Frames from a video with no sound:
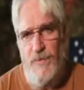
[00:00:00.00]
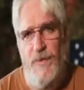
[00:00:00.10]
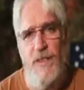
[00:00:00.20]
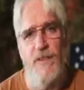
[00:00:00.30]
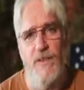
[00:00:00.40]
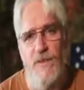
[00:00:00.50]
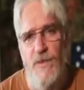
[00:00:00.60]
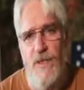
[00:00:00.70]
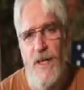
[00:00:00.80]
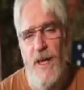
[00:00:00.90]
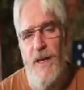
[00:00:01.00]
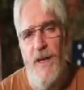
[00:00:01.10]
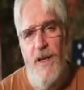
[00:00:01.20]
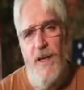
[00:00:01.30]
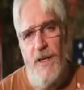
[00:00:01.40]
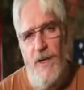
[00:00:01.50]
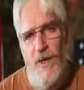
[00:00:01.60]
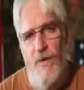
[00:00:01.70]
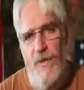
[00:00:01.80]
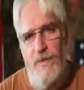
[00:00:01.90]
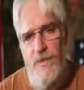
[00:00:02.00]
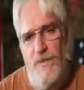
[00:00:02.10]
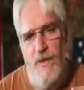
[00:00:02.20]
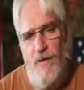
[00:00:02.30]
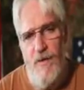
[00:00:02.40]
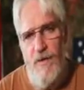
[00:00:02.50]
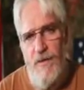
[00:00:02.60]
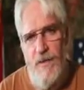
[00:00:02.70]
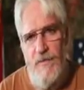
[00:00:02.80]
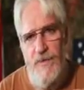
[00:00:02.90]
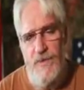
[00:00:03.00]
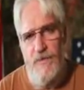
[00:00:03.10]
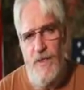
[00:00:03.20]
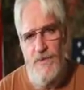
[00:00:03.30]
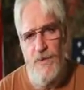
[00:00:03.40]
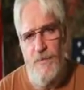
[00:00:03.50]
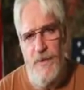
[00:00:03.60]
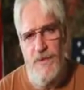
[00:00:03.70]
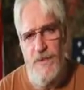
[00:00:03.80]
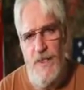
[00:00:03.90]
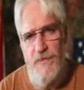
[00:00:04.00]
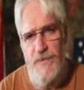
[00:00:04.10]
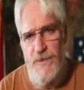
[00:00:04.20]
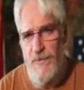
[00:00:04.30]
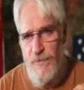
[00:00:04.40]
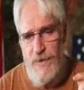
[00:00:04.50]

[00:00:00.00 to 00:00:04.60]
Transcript: We need to look at going to the heart of the structural budget deficit,